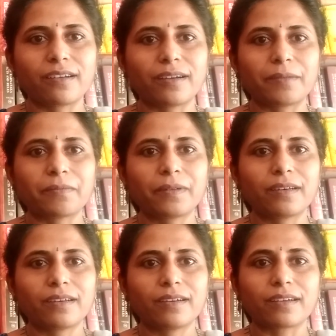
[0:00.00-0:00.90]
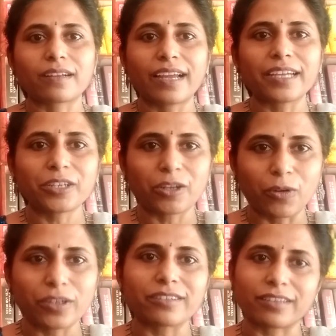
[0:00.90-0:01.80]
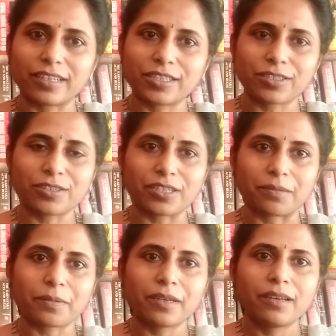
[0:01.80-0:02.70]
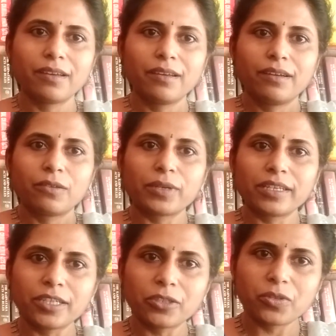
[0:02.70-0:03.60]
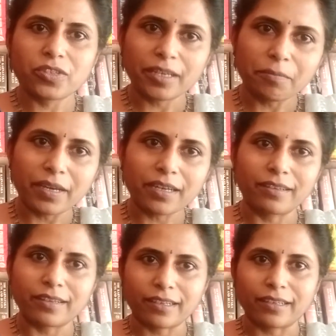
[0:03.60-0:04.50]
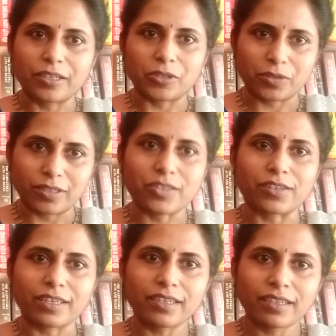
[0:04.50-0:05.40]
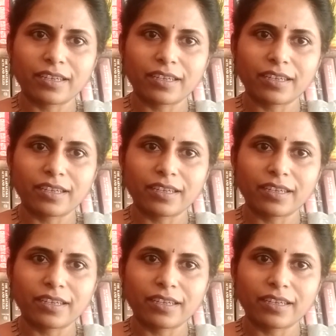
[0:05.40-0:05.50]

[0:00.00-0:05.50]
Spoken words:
a client-lawyer relationship, we need to step back a little into history.